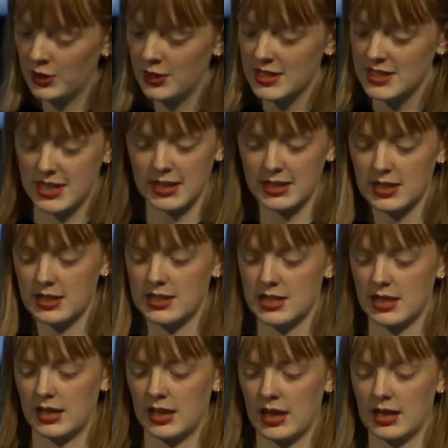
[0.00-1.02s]

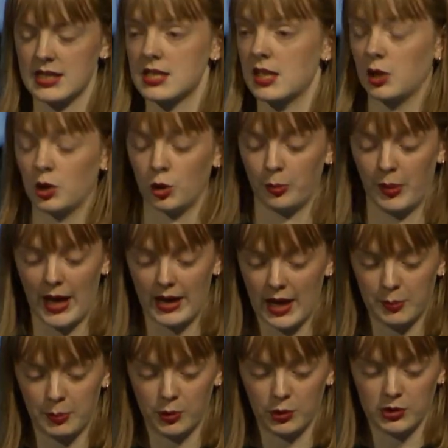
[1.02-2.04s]
sentencing a single bad
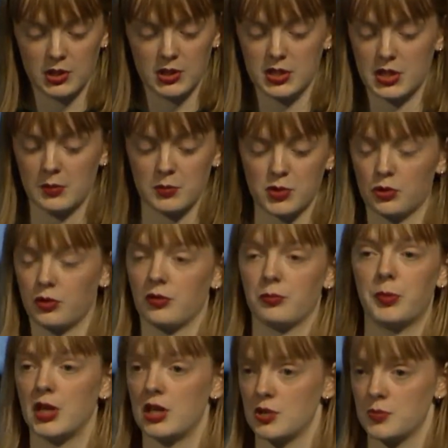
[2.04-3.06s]
apple to some sort of
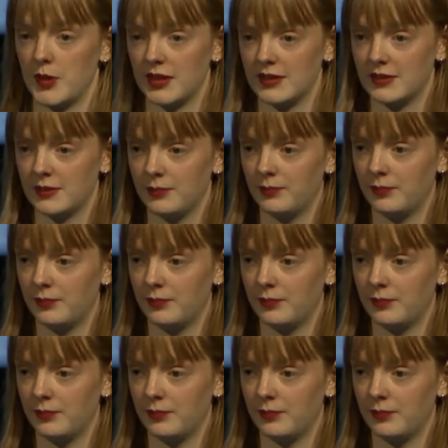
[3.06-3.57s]
punishment.